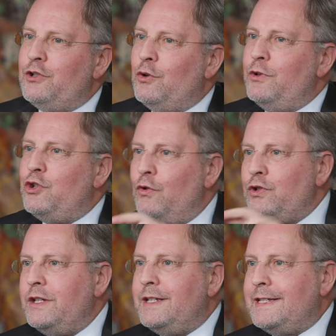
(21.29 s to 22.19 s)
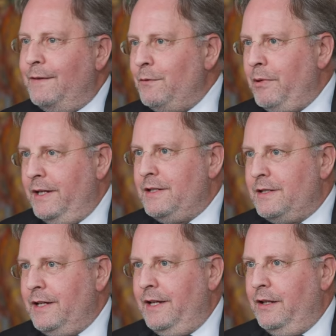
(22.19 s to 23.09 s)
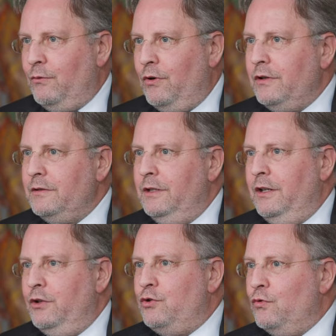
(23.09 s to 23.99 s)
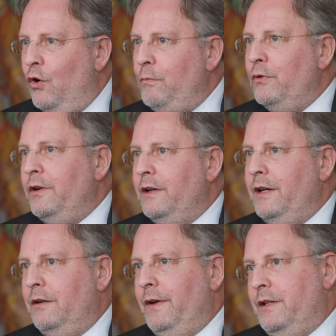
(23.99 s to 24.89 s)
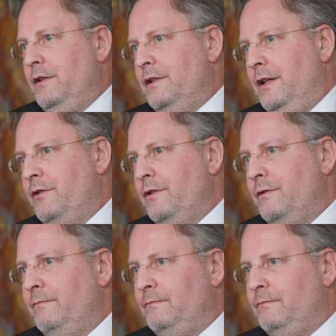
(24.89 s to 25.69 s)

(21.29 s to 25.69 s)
So we chose 7 places in the world to open innovation centers.